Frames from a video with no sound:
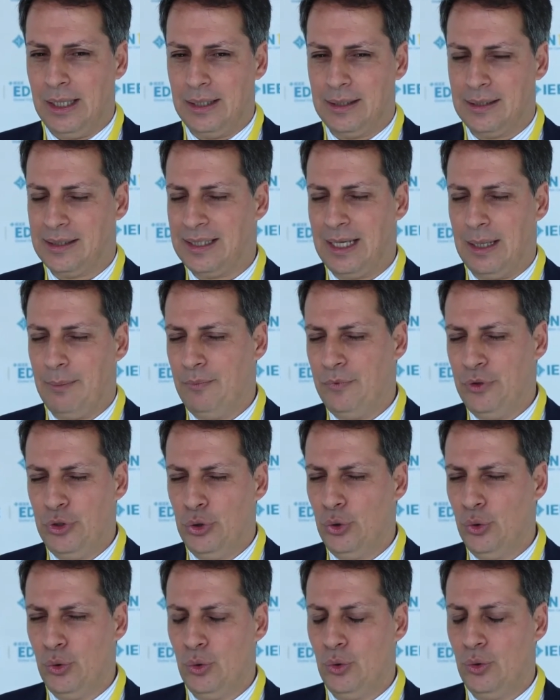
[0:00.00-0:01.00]
some
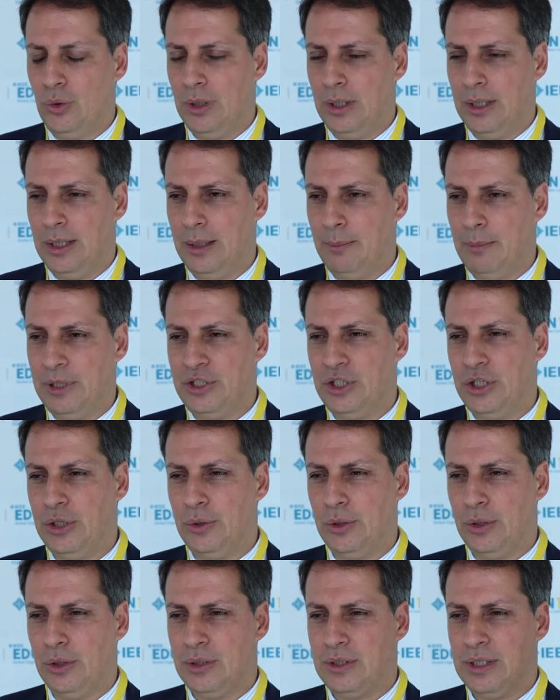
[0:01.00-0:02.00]
new
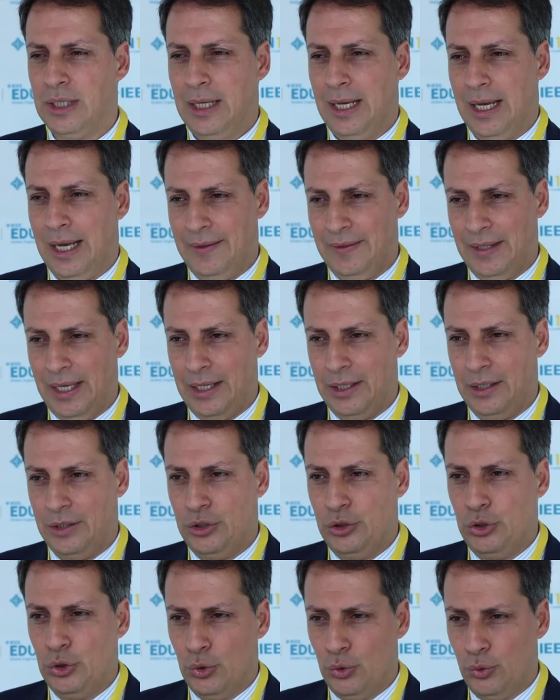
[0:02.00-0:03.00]
materials and
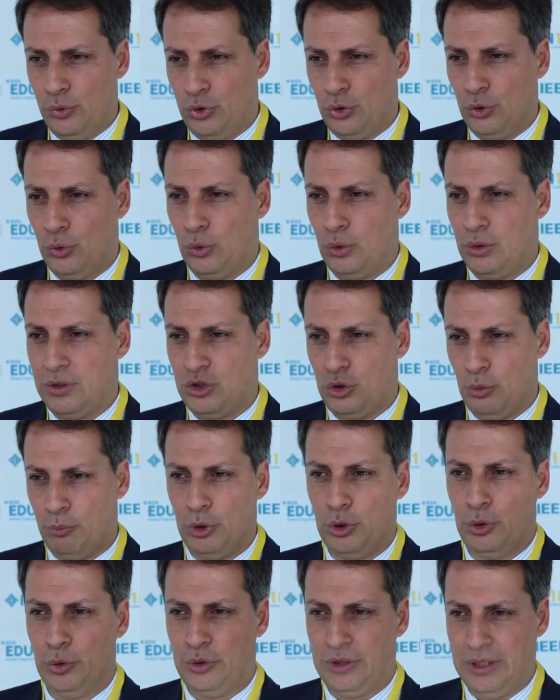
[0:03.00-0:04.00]
then new tools to
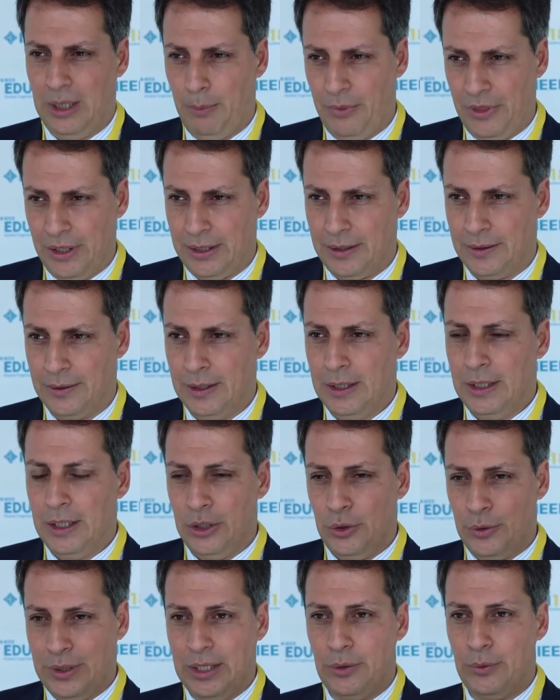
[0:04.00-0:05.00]
produce something.
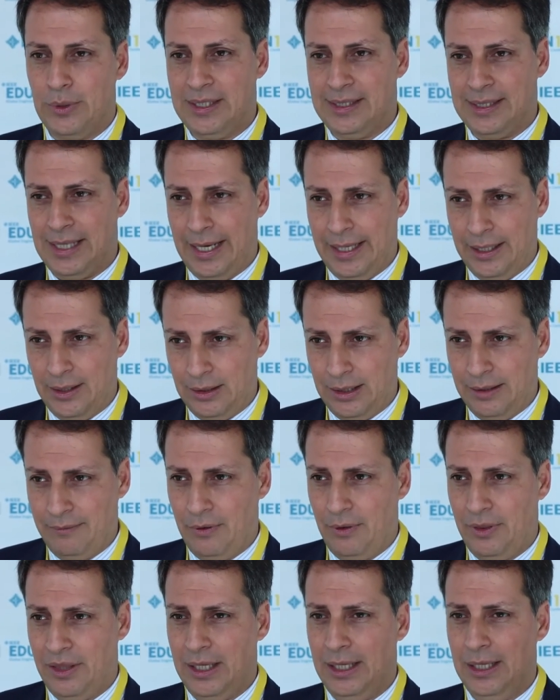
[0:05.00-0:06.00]
You can recycle
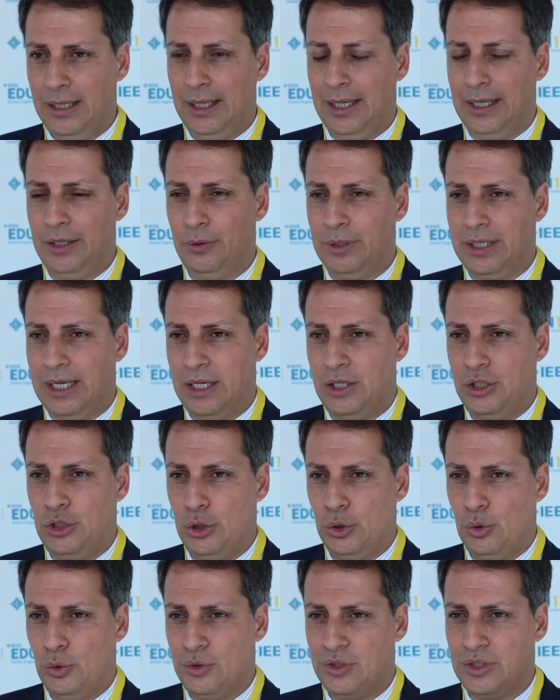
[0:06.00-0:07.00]
everything and you can
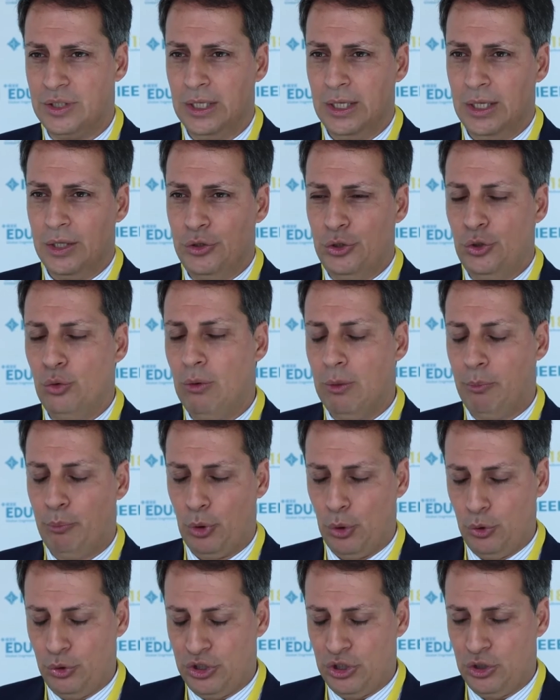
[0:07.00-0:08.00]
use new
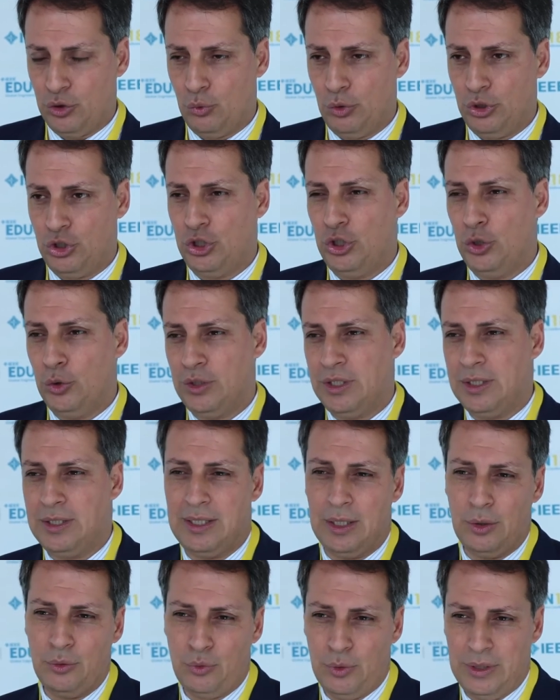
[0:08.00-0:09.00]
approaches which uses
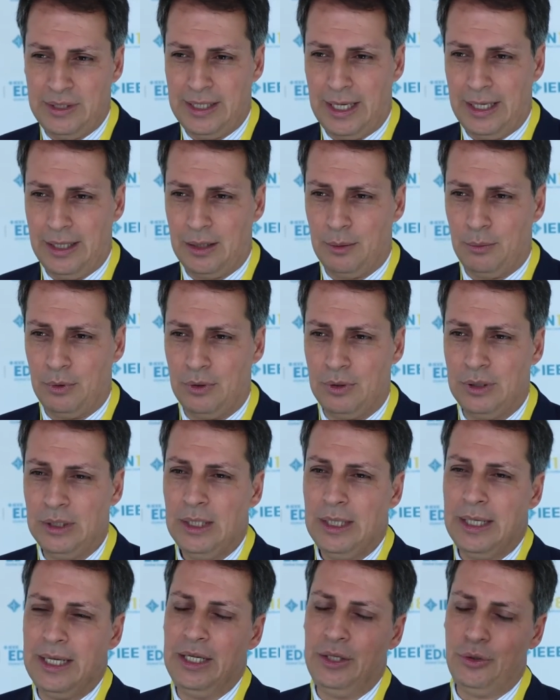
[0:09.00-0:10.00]
those recyclable
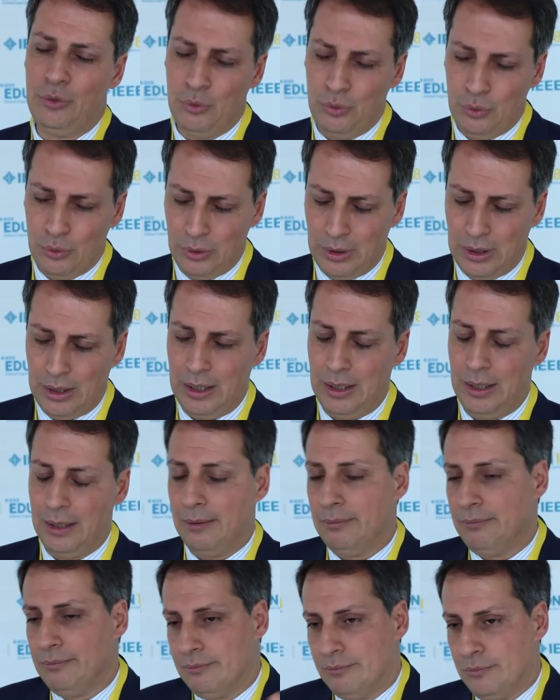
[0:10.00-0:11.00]
into
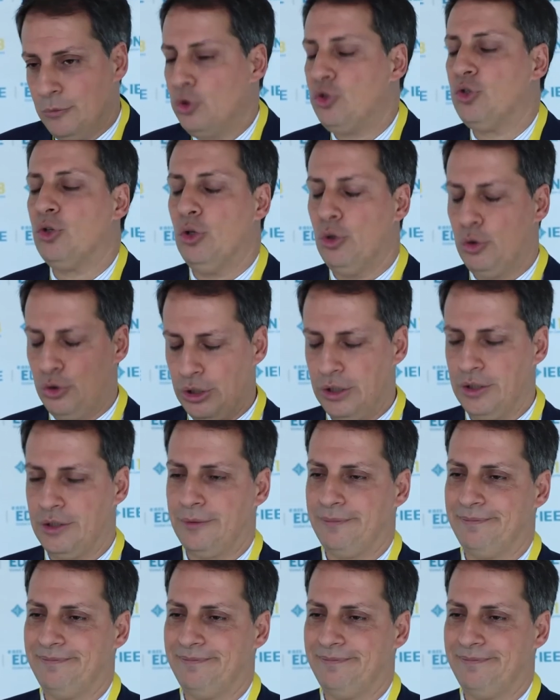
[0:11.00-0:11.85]
new solutions.